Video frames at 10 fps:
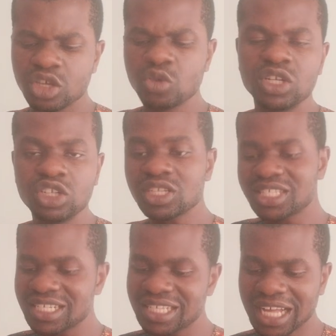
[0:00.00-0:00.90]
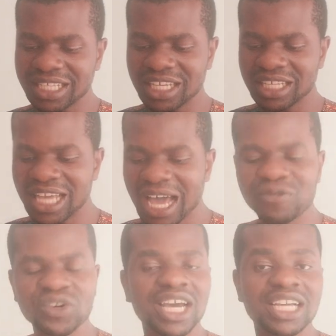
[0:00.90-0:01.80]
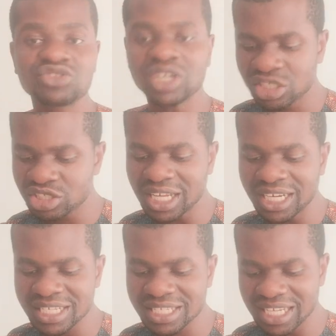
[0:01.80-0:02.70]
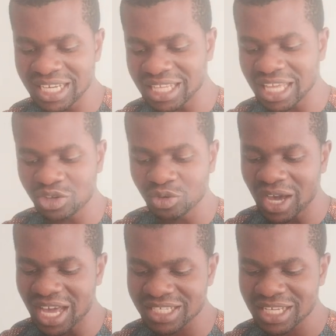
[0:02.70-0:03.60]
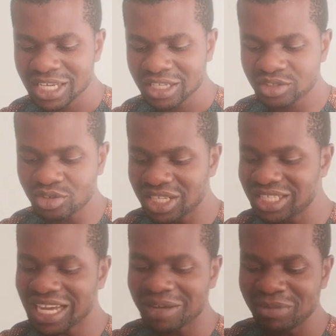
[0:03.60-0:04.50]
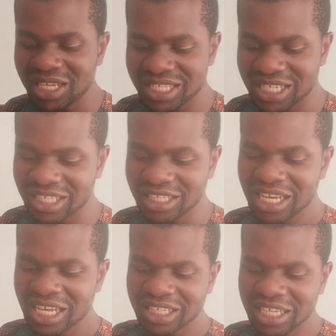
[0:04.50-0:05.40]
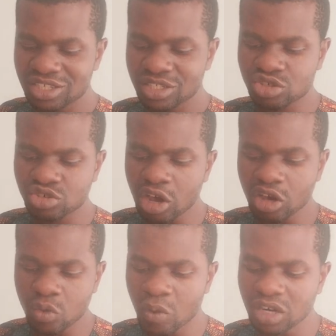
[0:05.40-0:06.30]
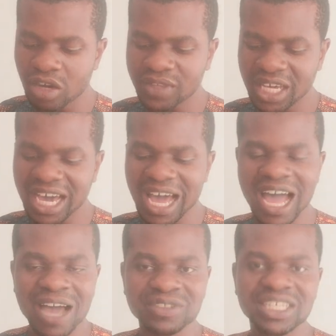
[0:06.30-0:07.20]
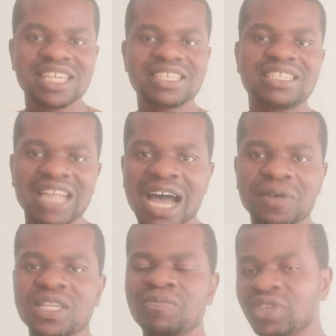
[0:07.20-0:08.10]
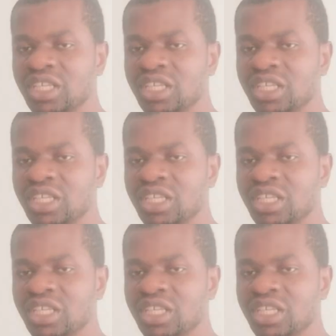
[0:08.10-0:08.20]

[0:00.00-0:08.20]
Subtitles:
you will notice that the African traditionalists in the US, during their meeting, they struck one of the carved staffs.